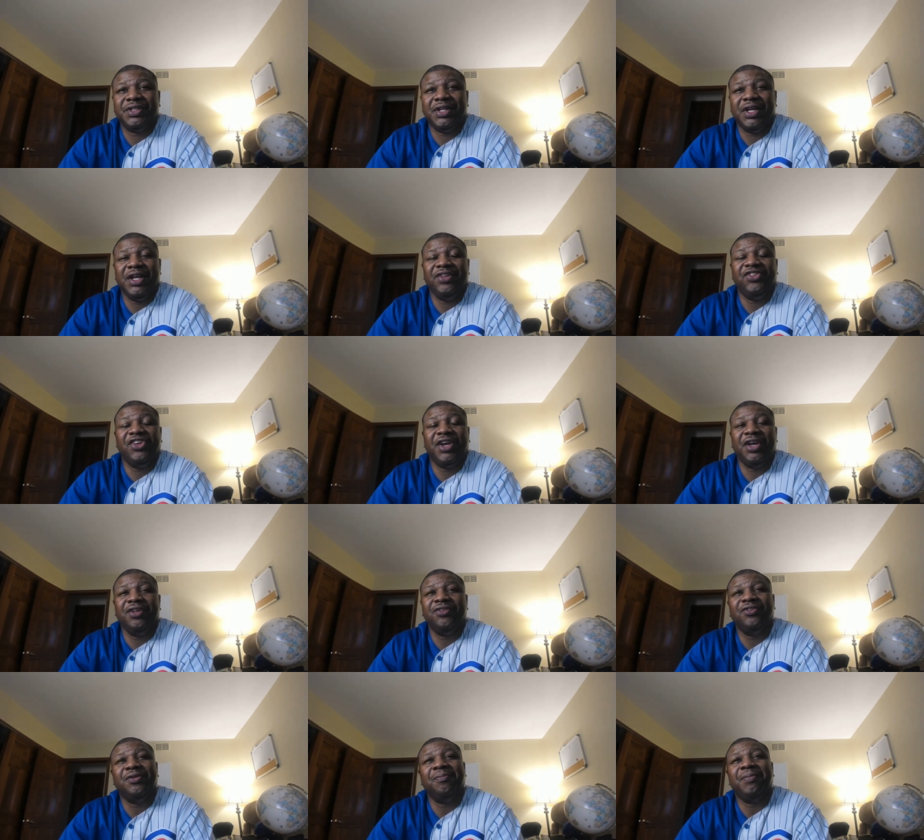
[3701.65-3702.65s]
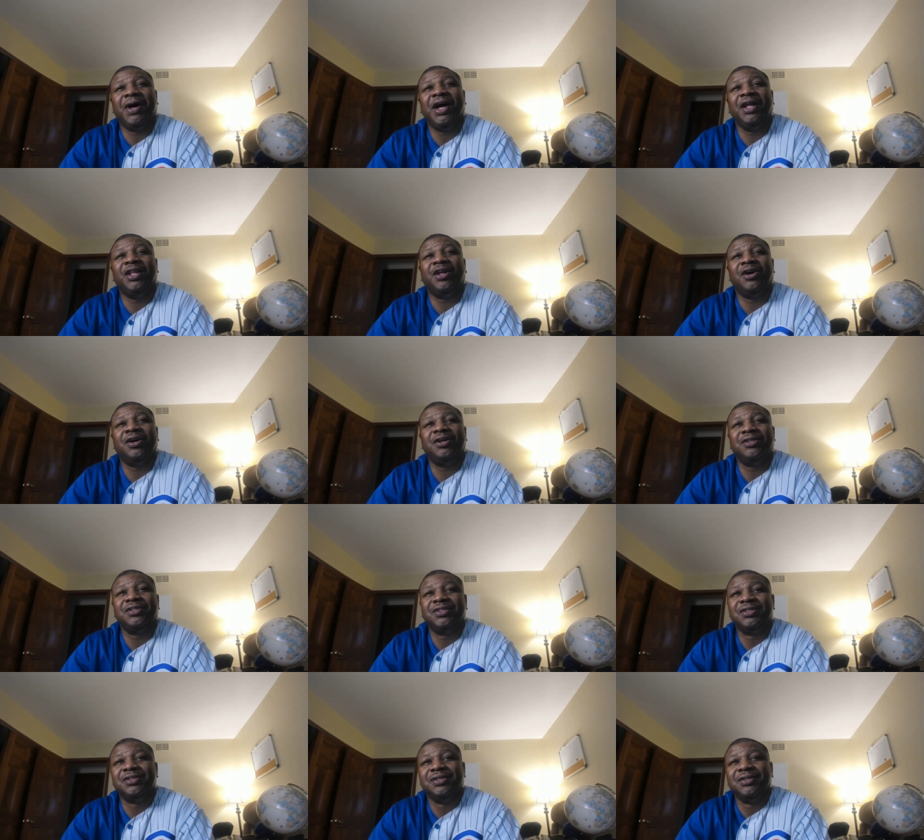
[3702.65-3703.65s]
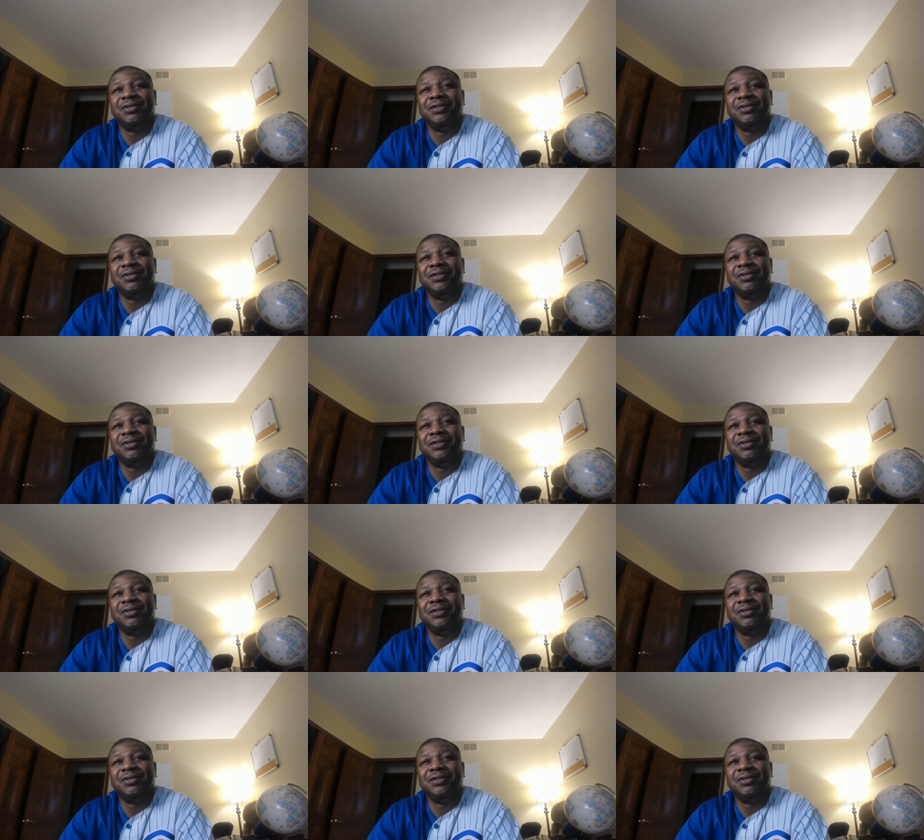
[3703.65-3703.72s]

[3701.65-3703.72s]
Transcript: He changed the bylaws